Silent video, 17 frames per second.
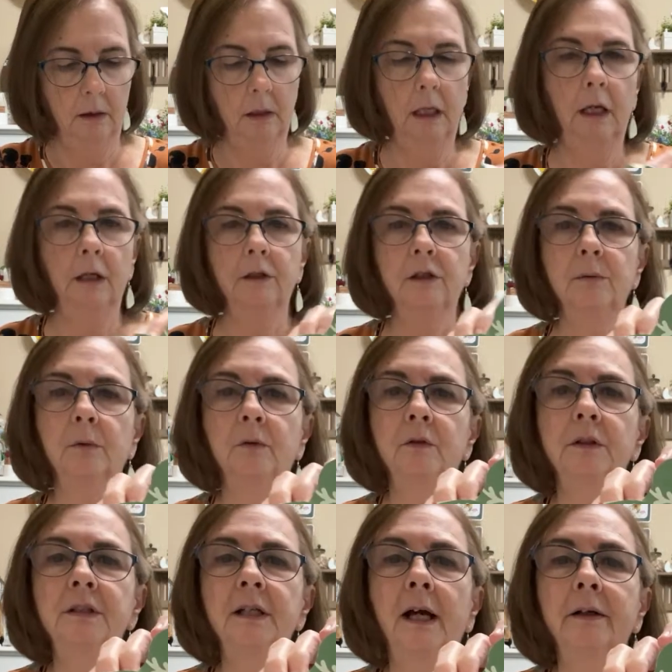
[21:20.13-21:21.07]
I'll just move
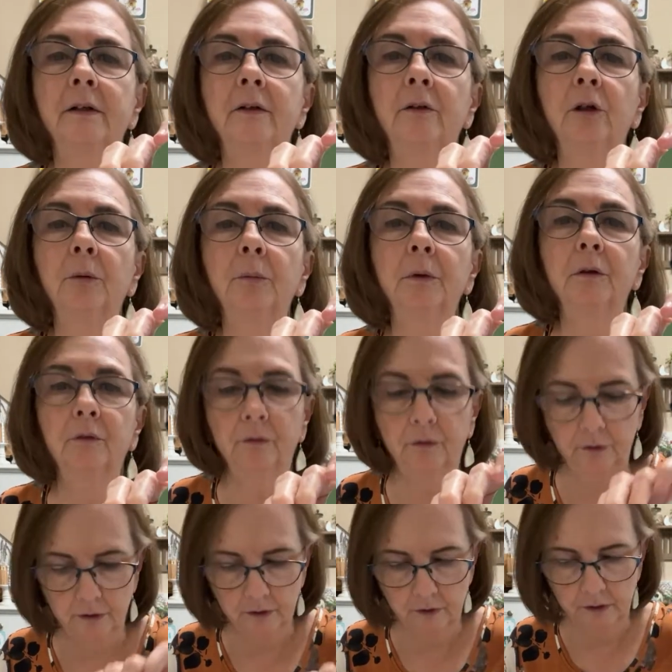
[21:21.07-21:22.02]
it down a little bit
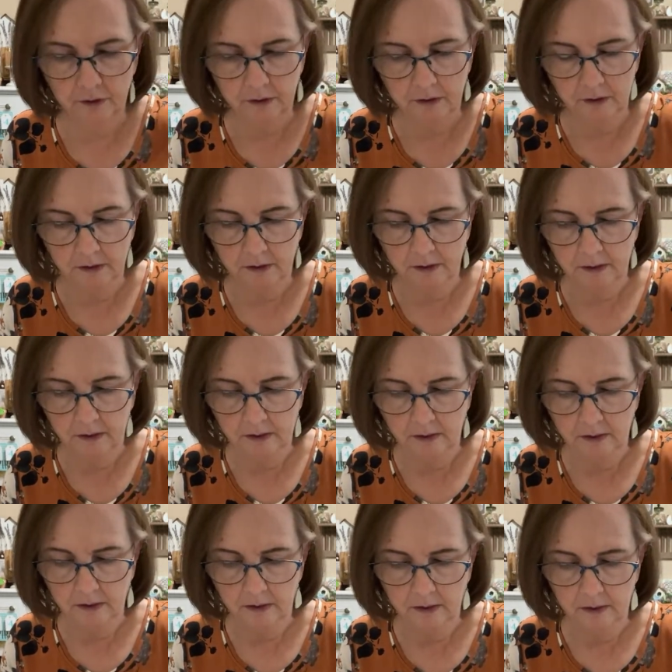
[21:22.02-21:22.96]
further.
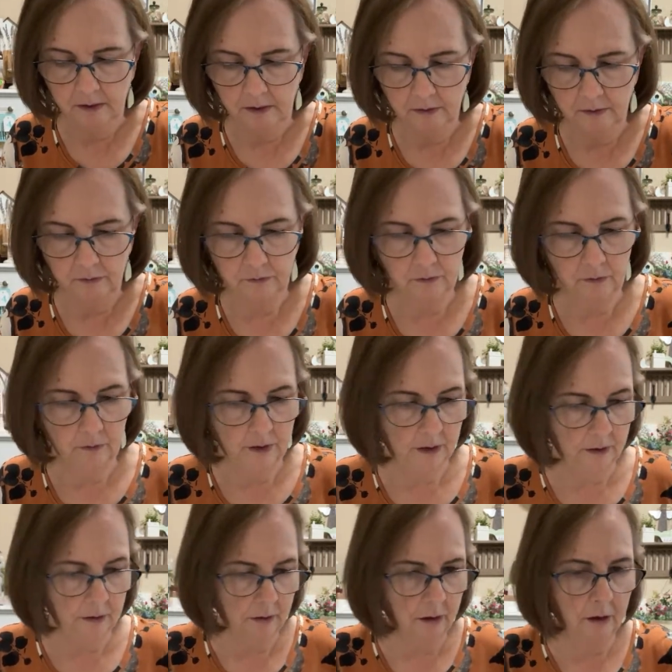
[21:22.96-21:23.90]
So
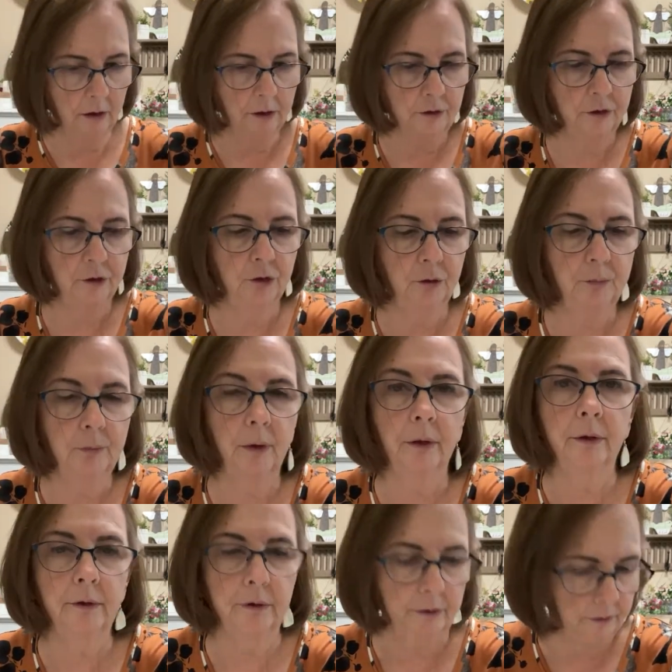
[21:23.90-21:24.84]
here are two
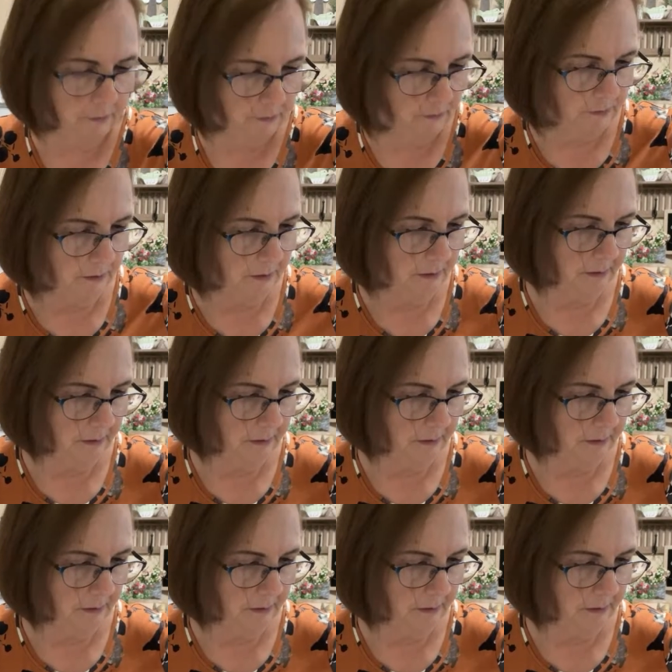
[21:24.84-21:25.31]
birds.